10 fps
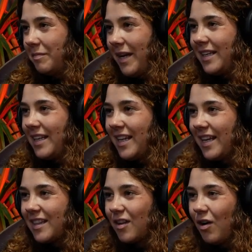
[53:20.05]
Mainly
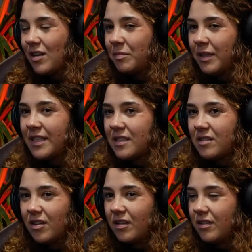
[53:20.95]
like the hotter
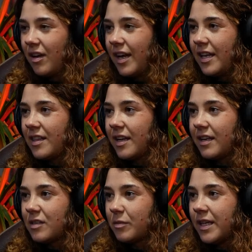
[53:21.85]
places, not anything
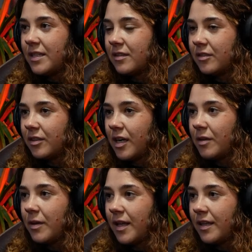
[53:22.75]
like Sweden or
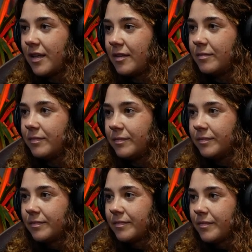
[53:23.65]
anywhere like that.
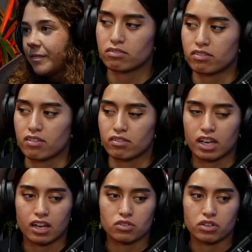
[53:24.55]
What was like your
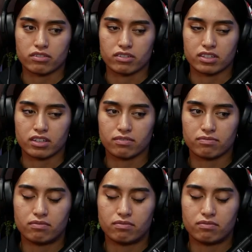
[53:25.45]
favorite country to visit?